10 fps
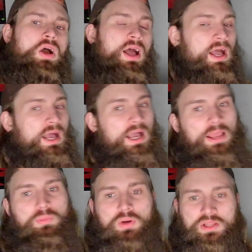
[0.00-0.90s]

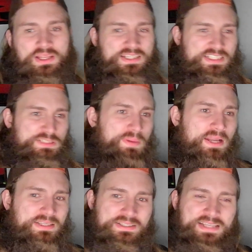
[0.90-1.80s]
I would
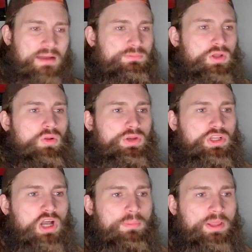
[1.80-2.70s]
expect Tom Nolan to
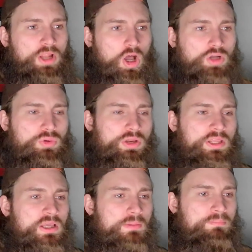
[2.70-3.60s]
come in hungry,
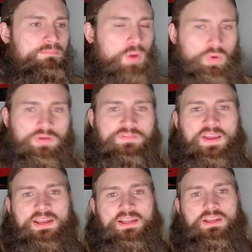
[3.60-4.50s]

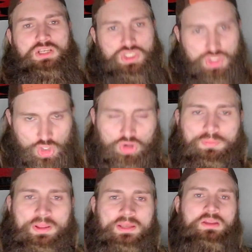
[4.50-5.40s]
motivated,
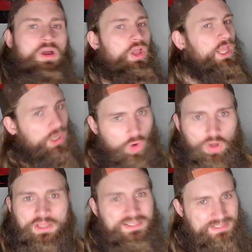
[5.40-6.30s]
determined, and
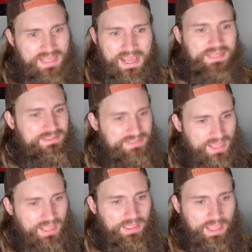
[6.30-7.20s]
on his god
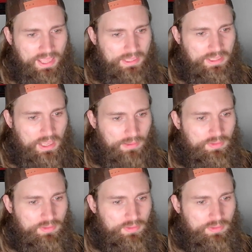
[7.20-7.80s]
dang A game.